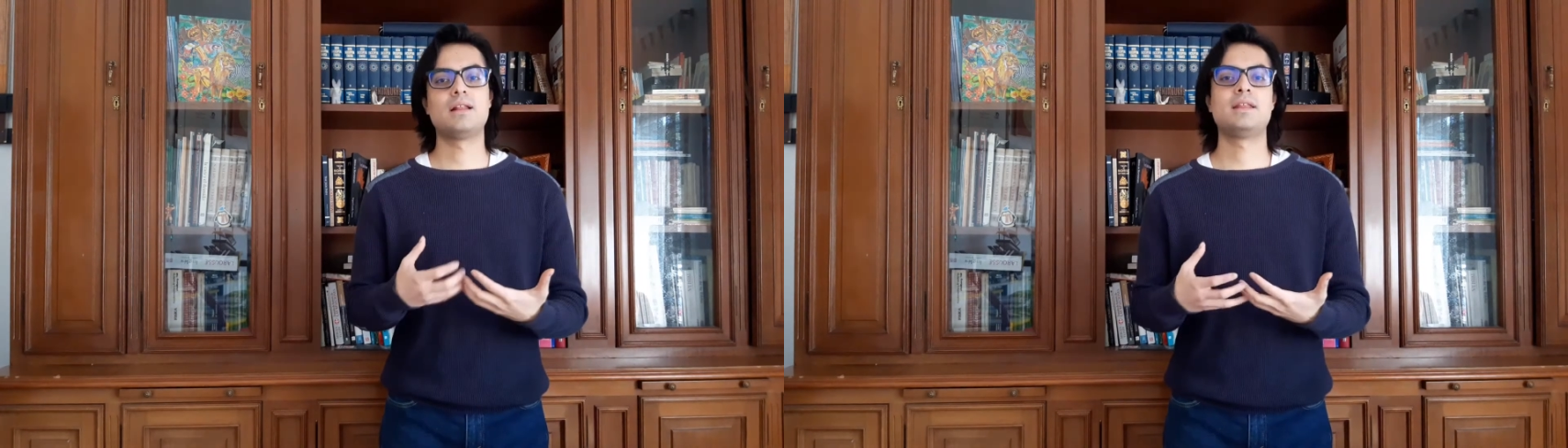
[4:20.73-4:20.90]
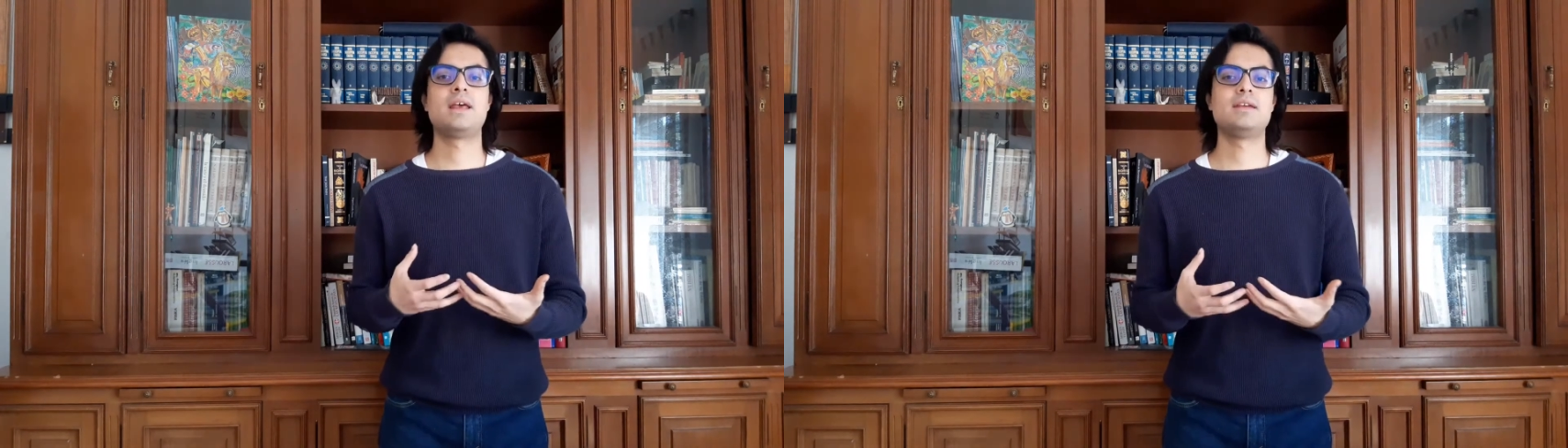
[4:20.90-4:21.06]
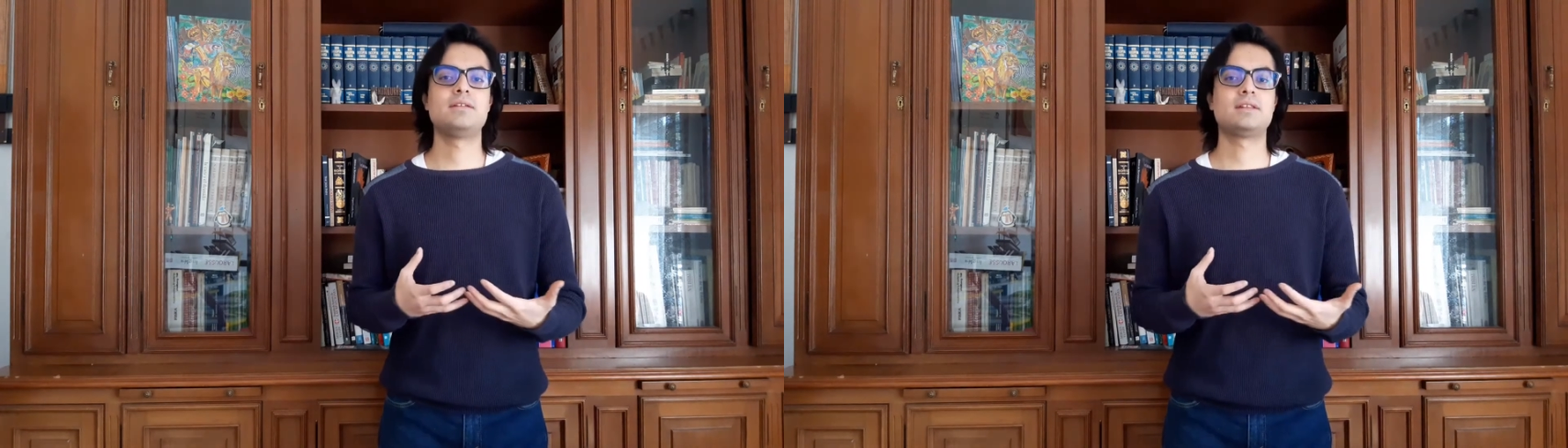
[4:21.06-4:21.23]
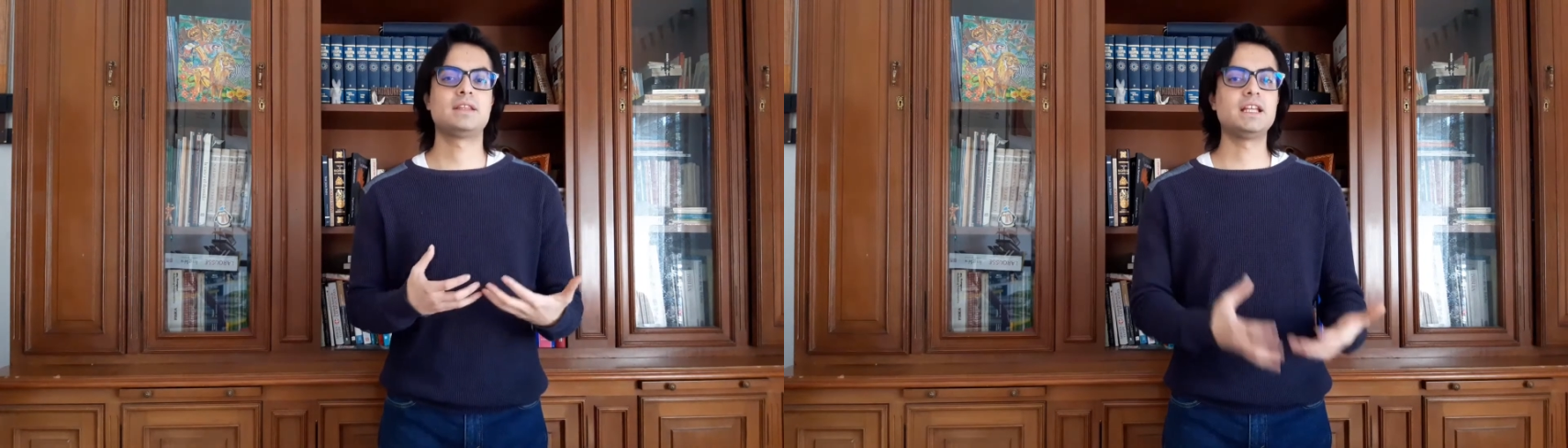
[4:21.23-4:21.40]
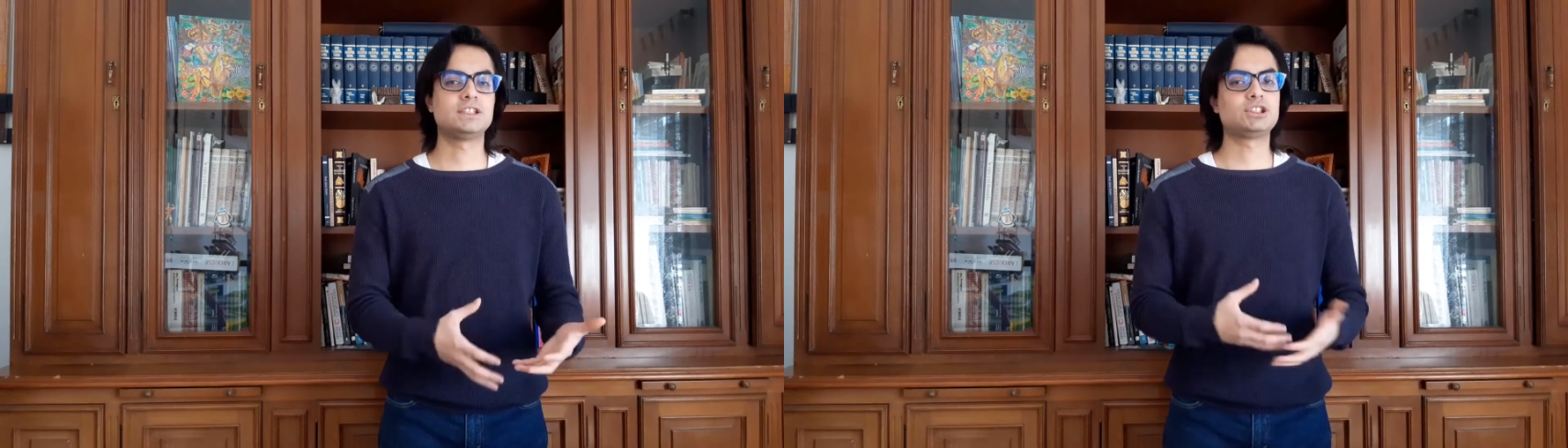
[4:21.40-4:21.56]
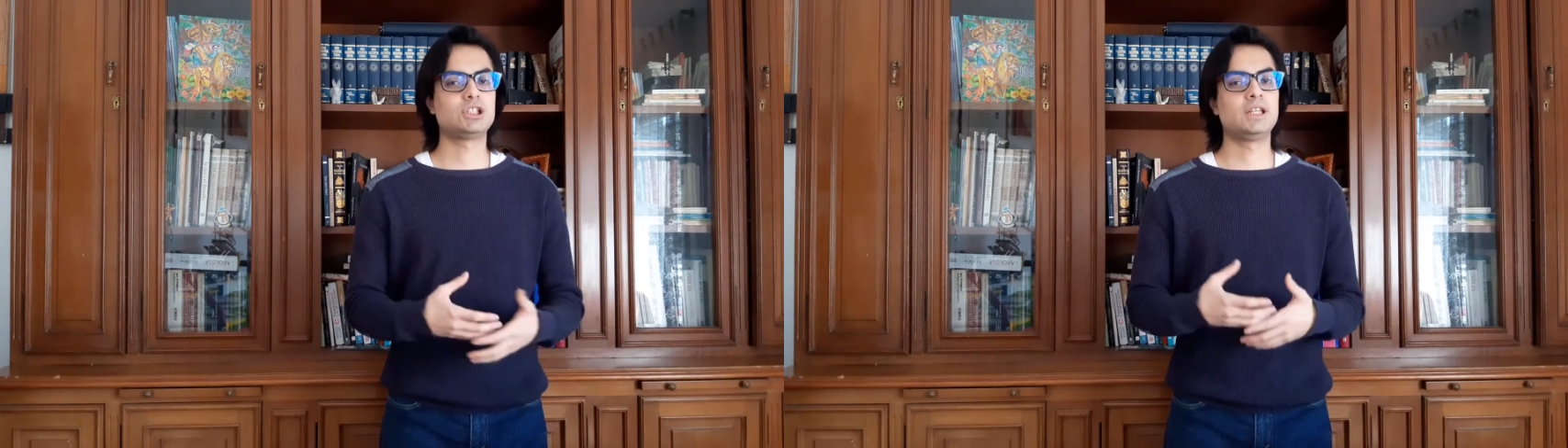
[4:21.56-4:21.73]
they
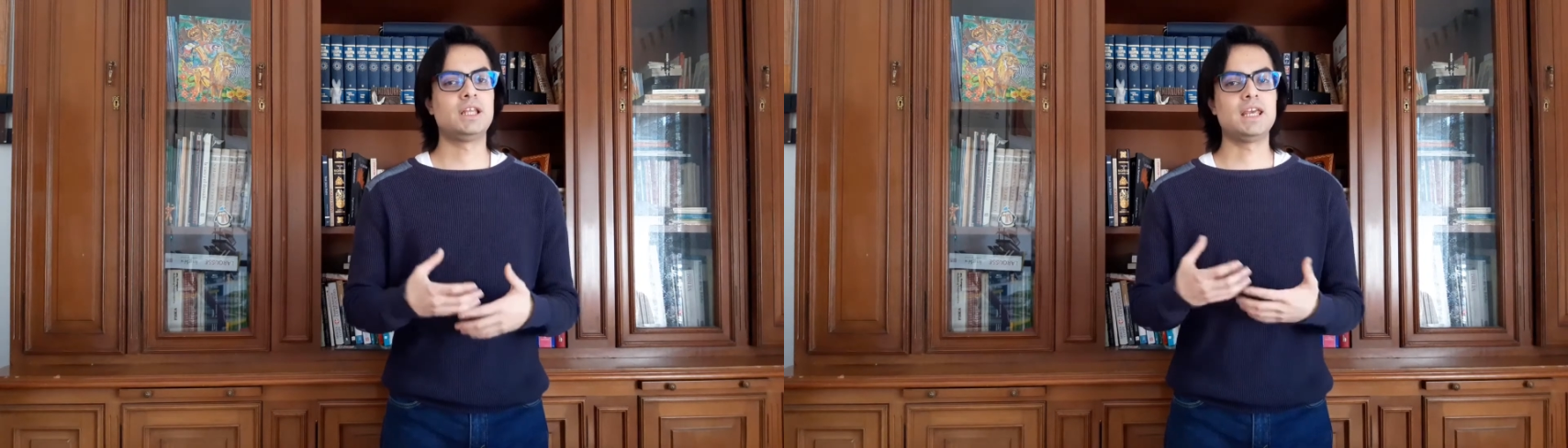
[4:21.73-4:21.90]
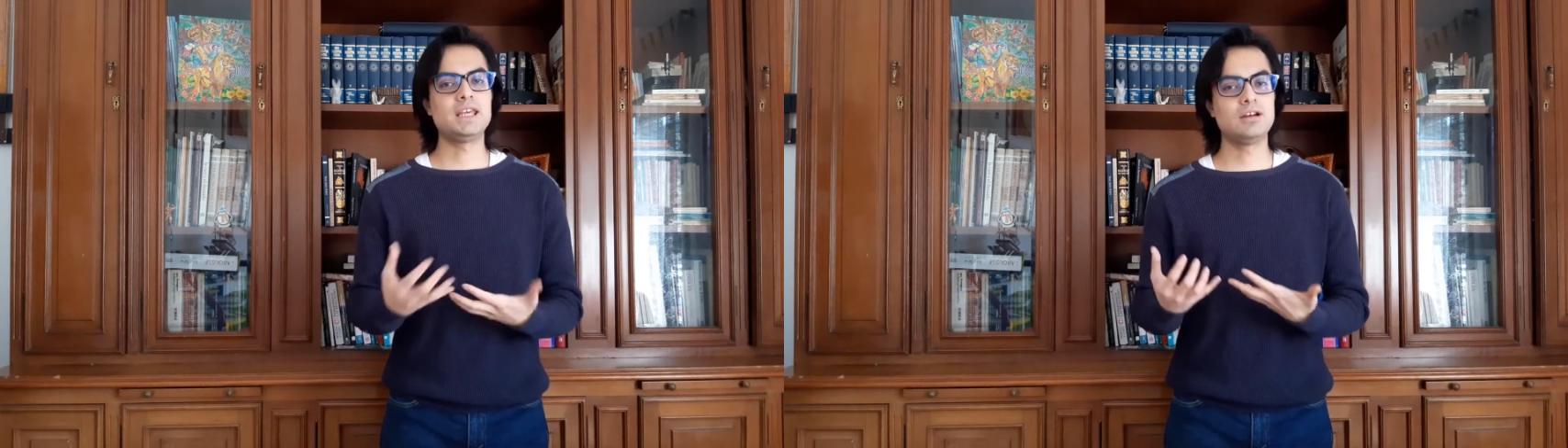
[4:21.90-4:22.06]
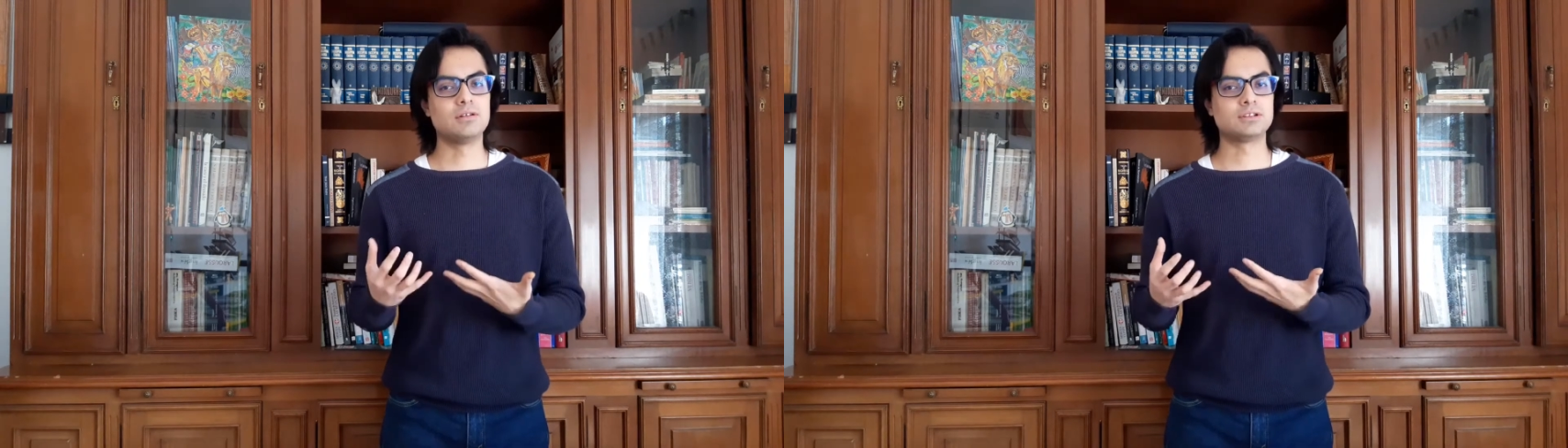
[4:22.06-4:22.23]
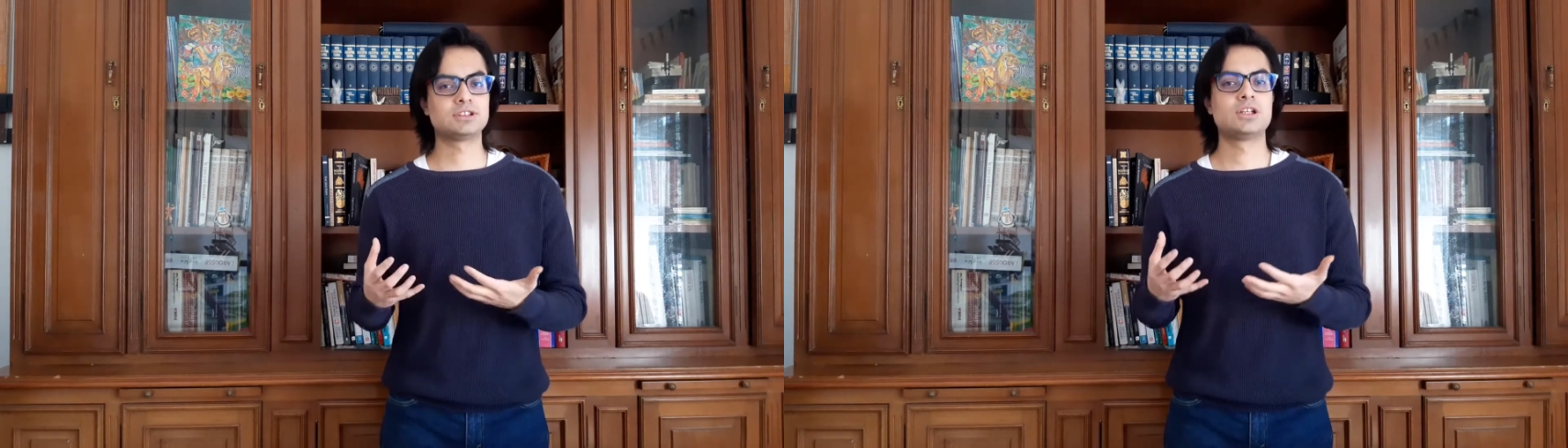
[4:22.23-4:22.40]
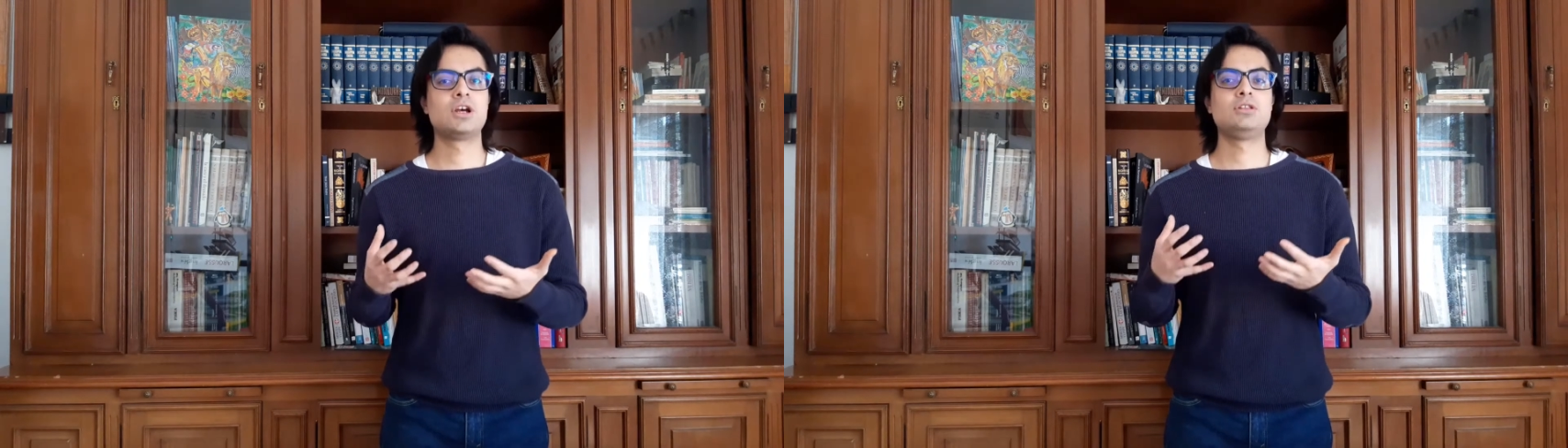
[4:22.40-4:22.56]
teach the eagles